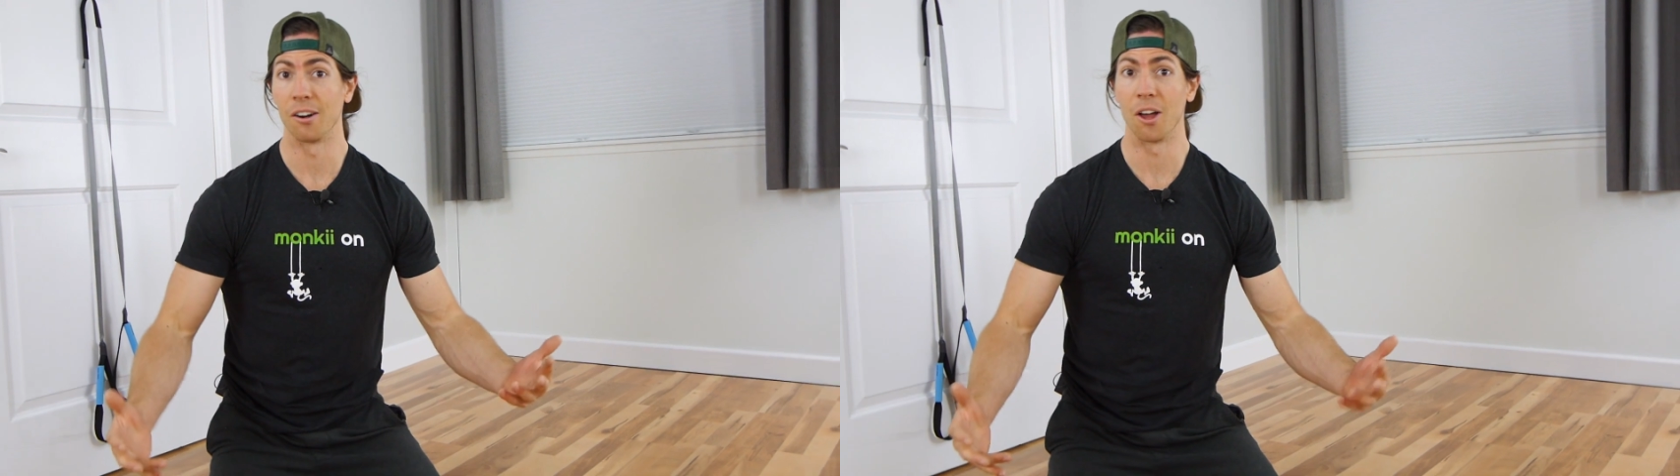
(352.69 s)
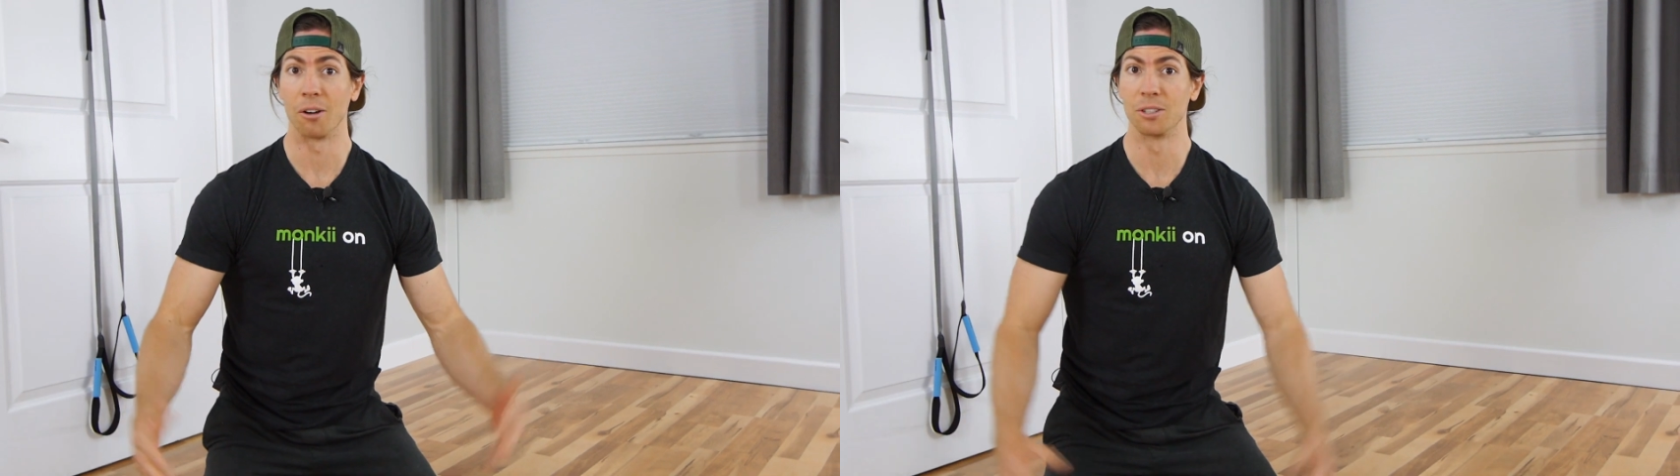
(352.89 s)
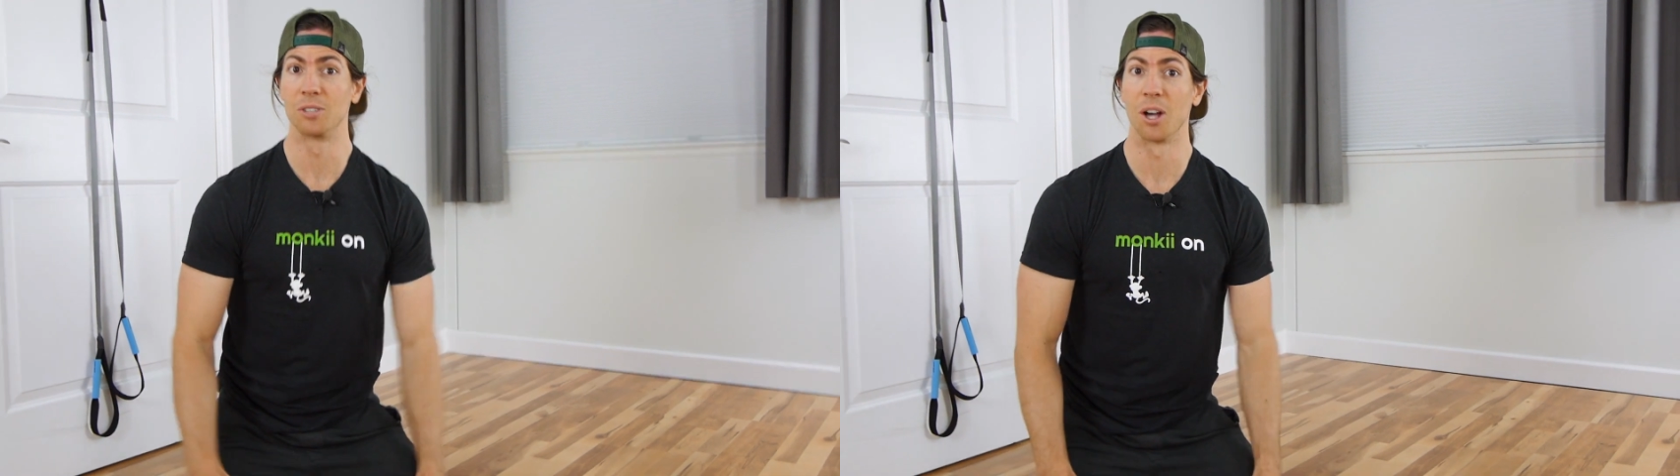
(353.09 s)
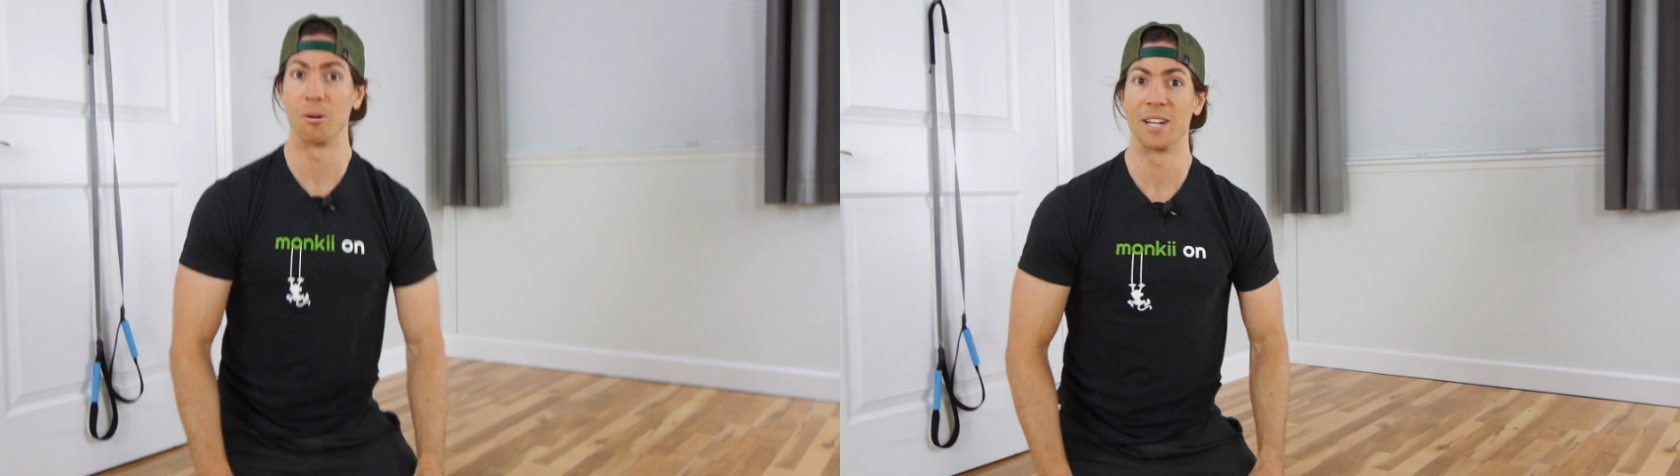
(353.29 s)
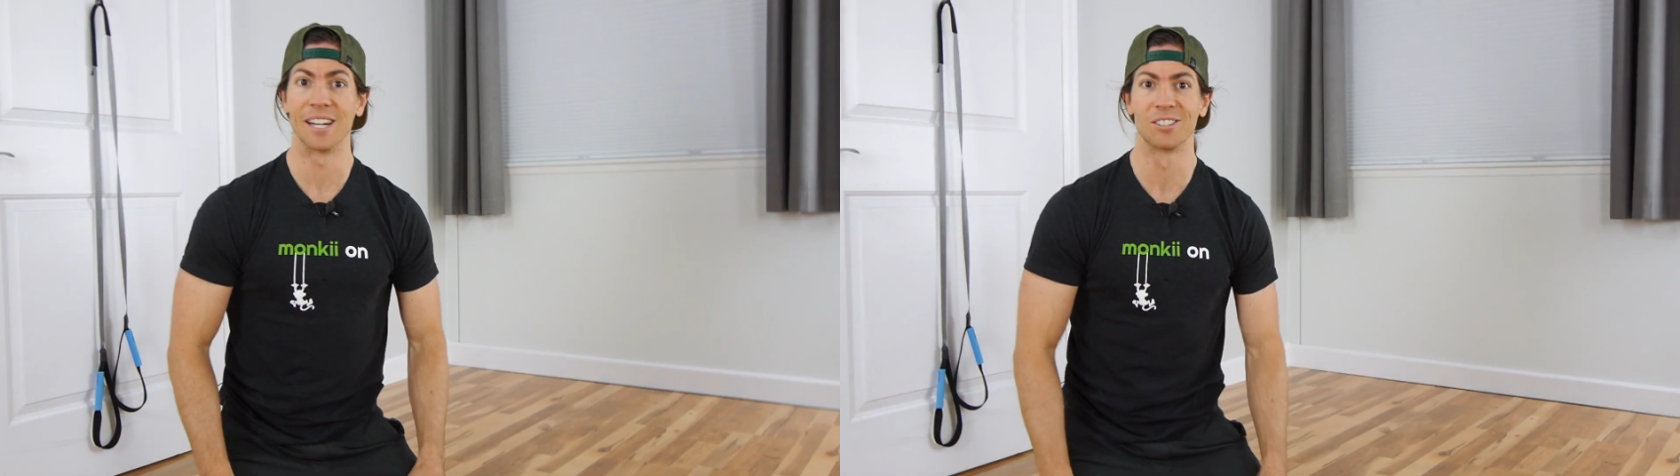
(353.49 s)
I don't know, you
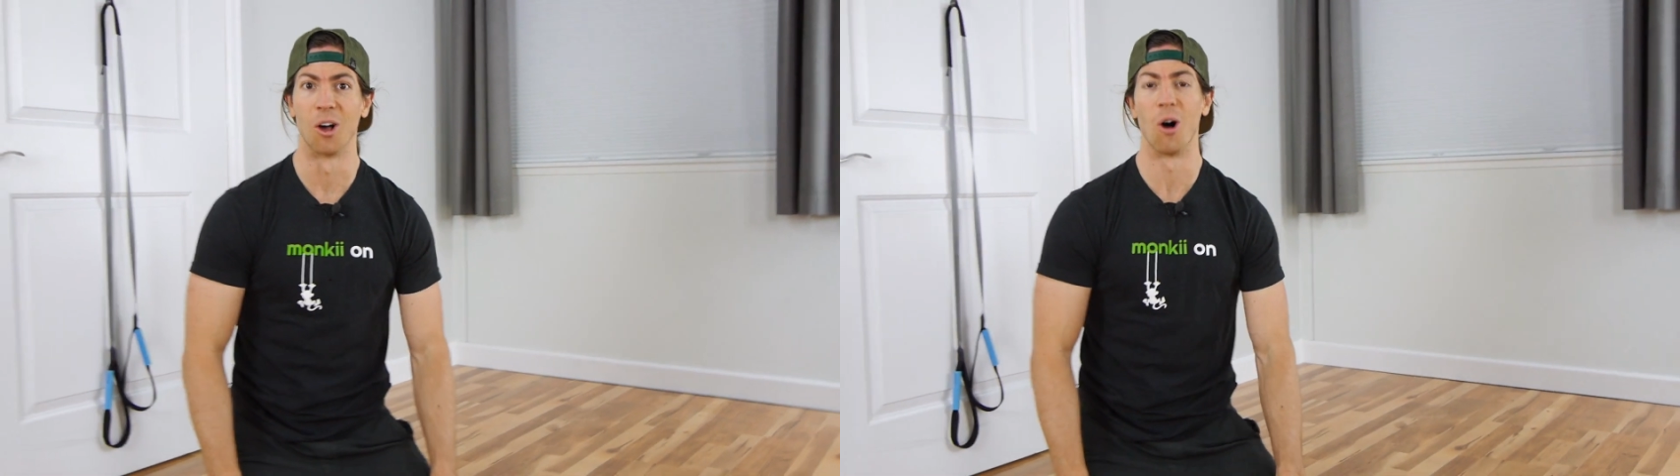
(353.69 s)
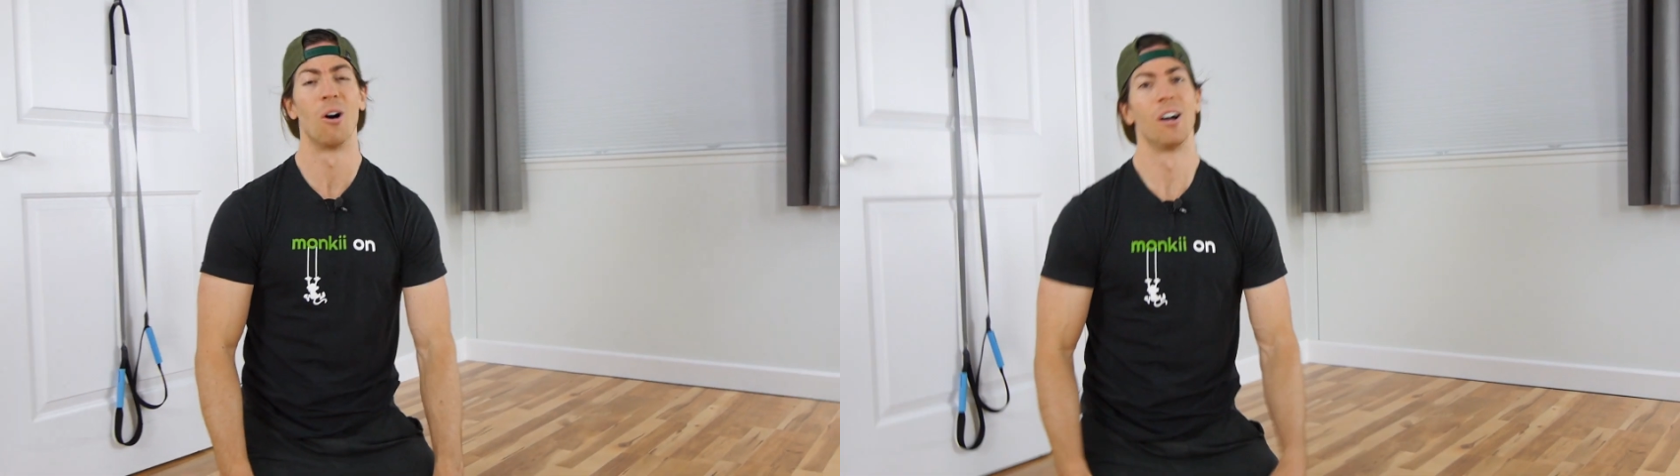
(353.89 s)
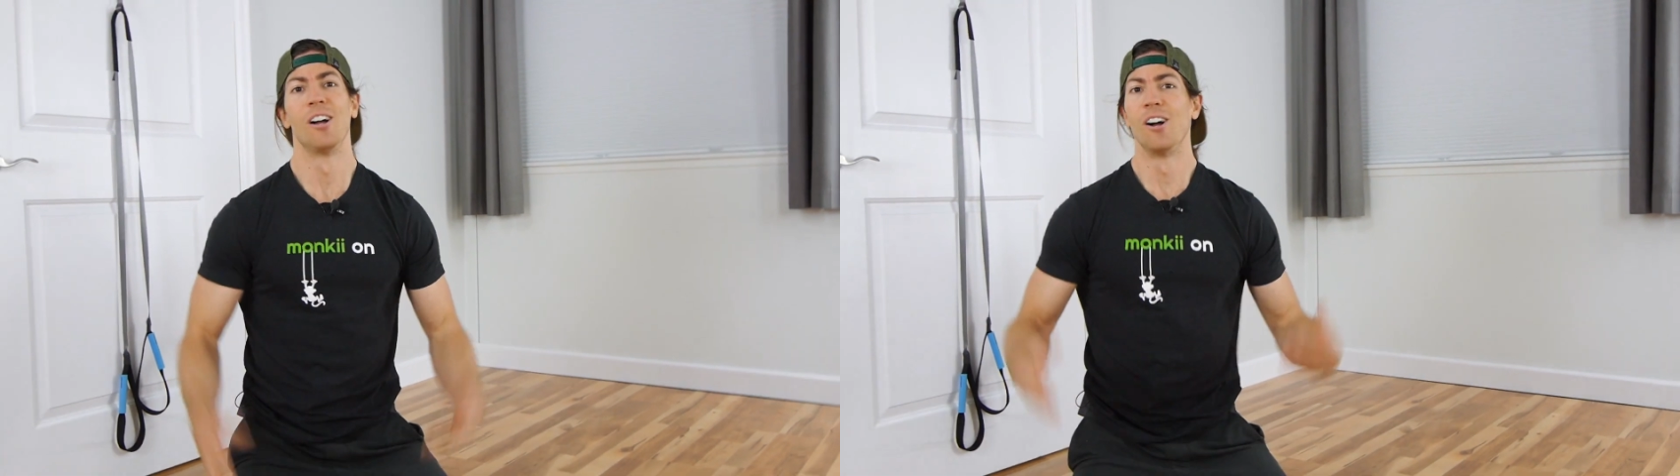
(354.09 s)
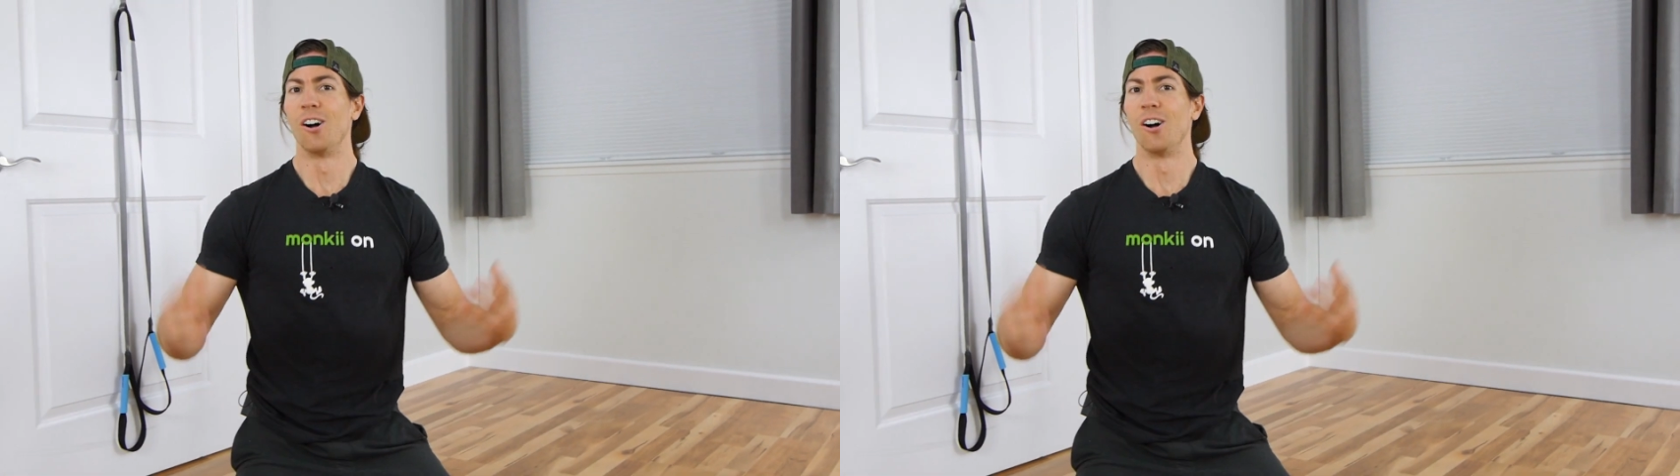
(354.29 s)
tell me. So